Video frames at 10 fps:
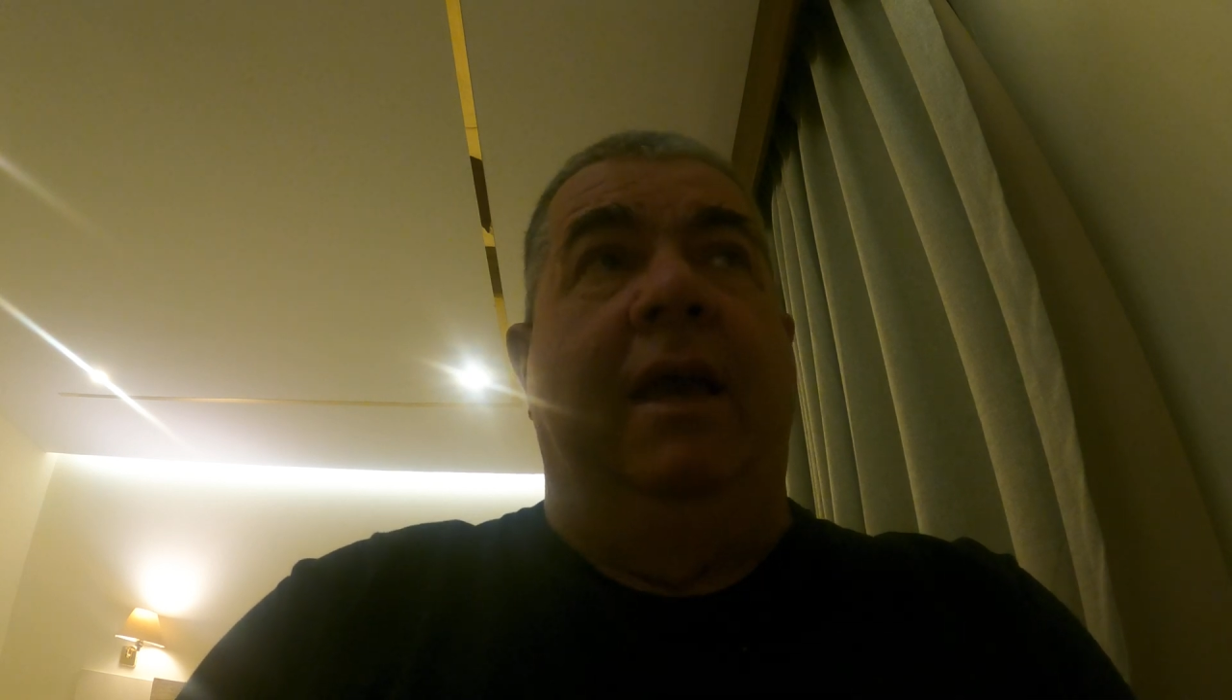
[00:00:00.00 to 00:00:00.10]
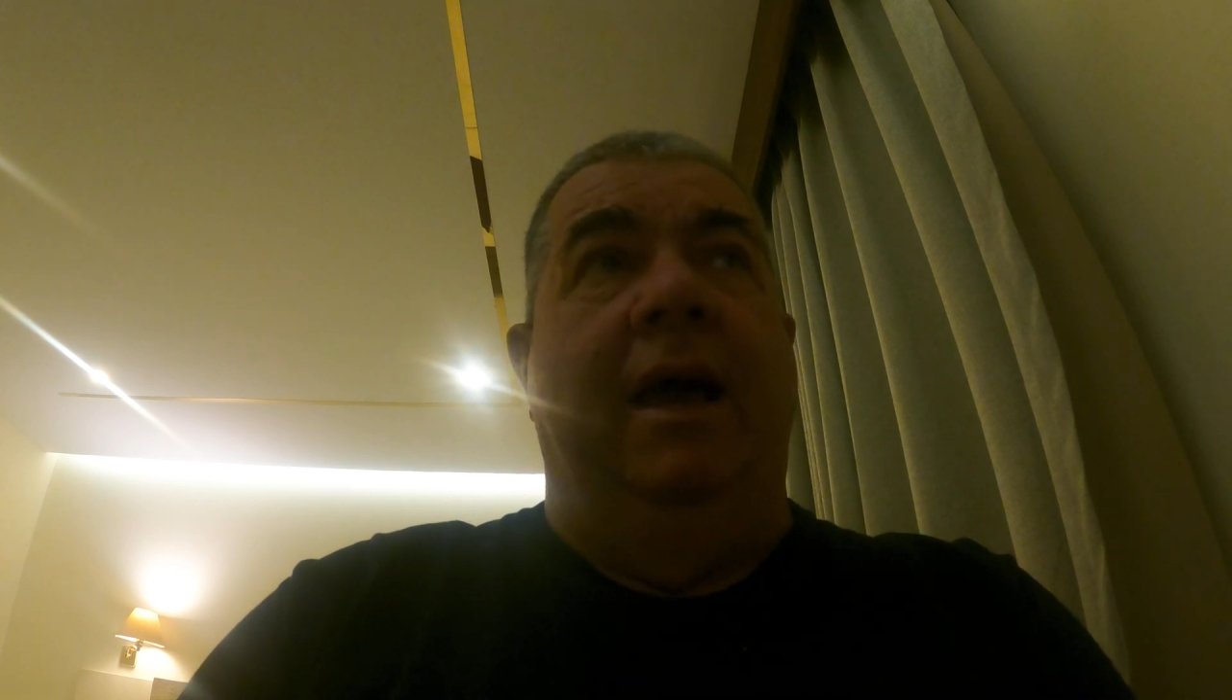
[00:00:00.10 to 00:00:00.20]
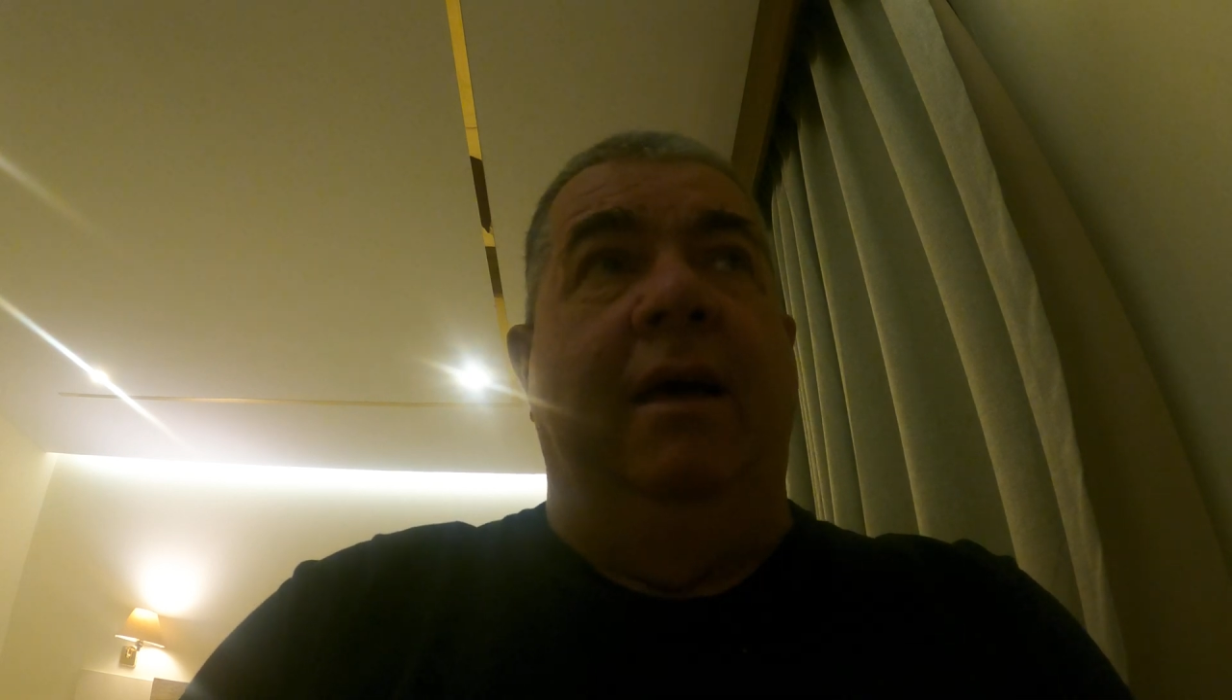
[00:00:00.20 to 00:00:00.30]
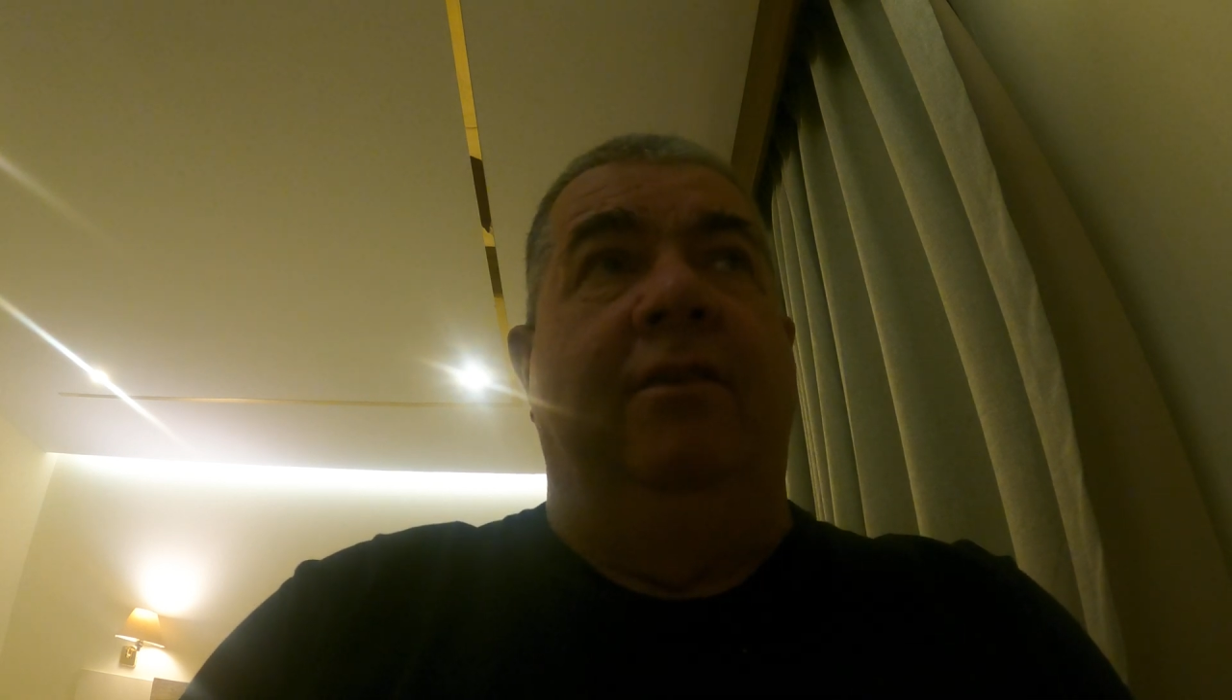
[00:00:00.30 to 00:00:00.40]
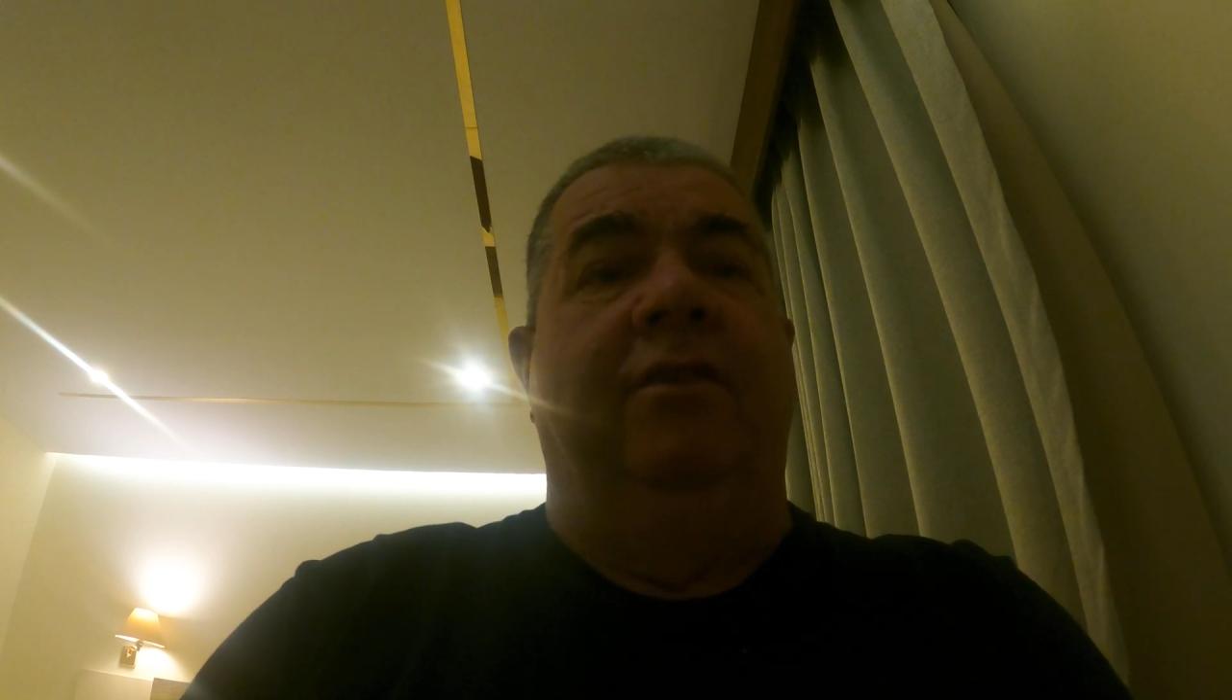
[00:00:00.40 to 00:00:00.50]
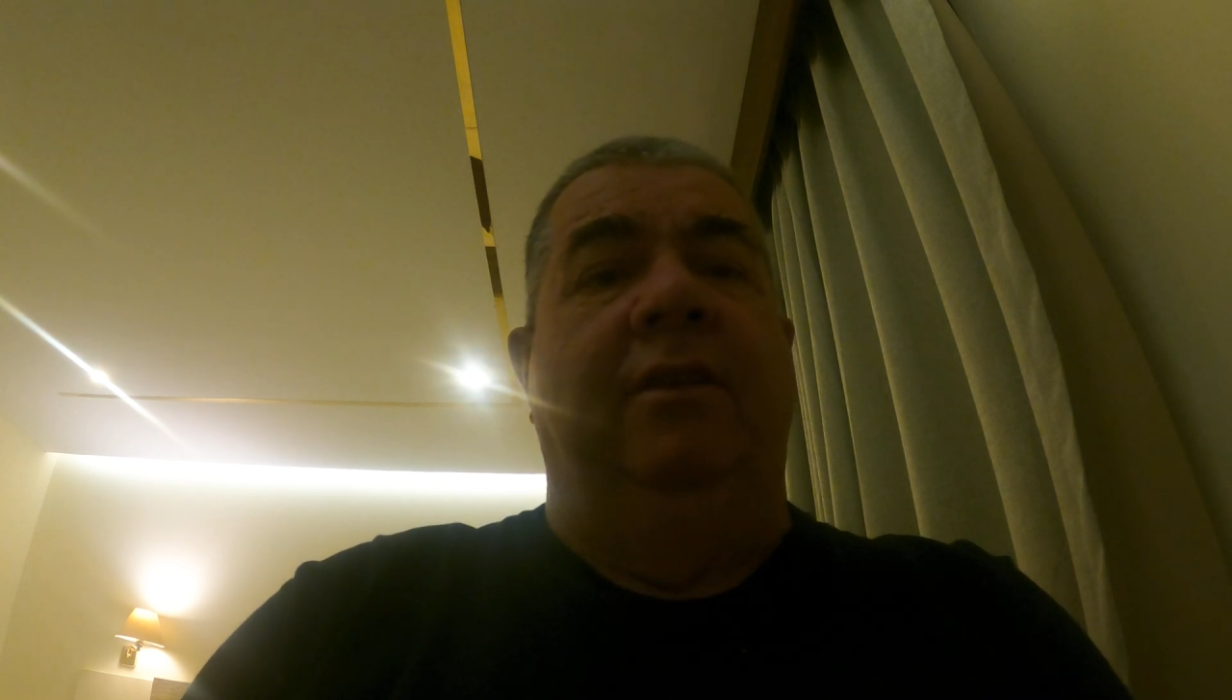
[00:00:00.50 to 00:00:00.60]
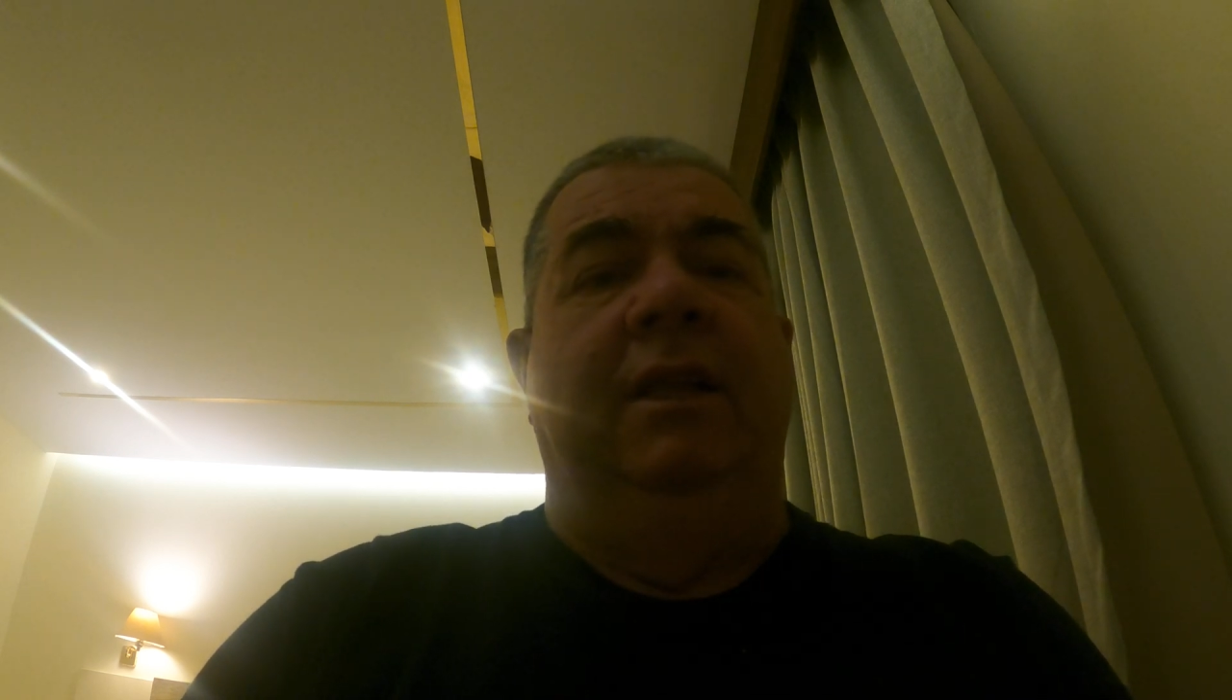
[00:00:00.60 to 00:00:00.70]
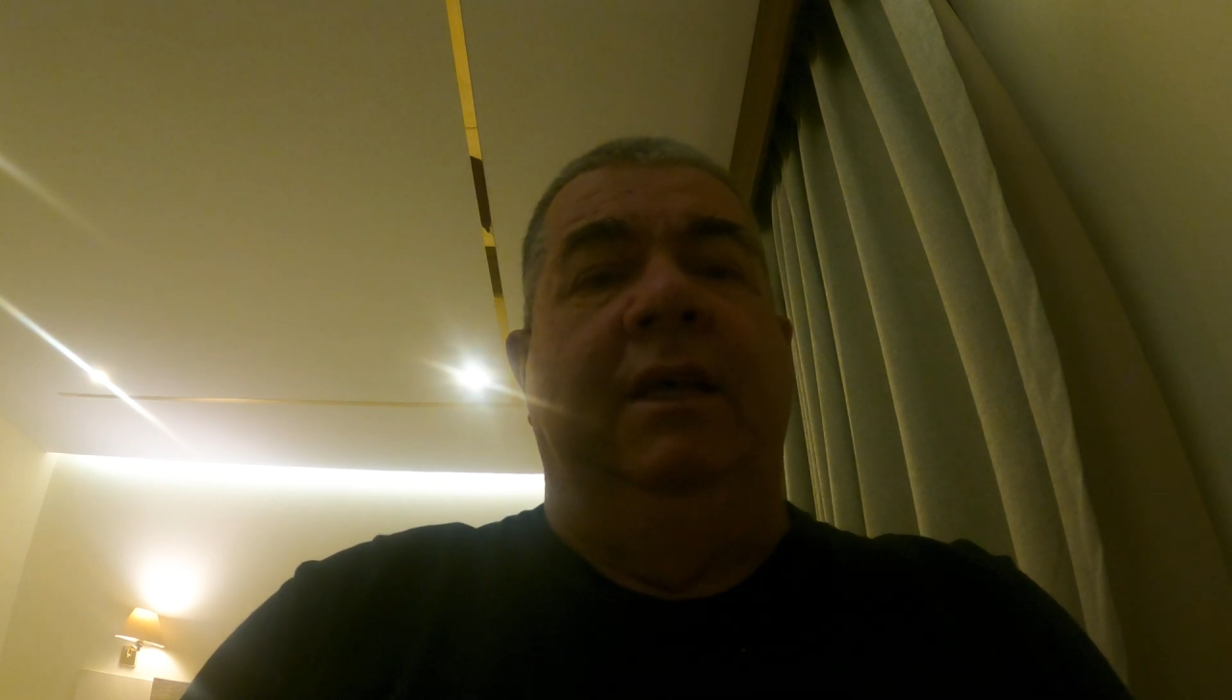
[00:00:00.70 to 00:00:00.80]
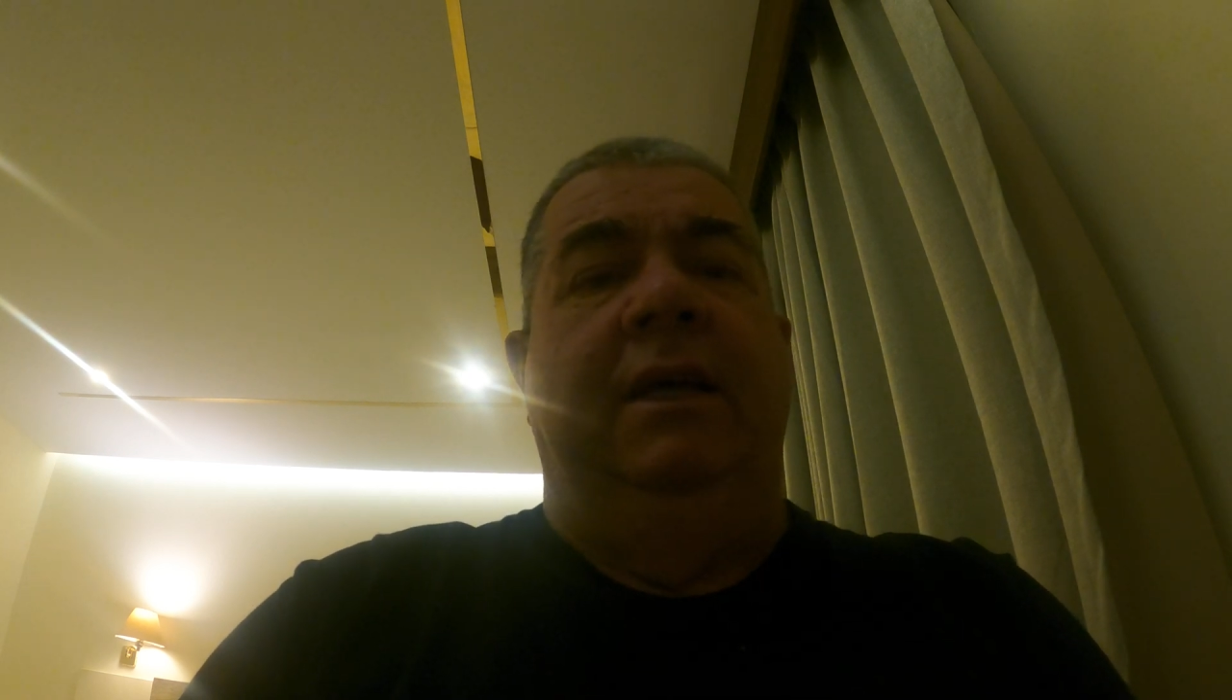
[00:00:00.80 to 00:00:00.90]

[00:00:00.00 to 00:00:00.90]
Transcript: Castle,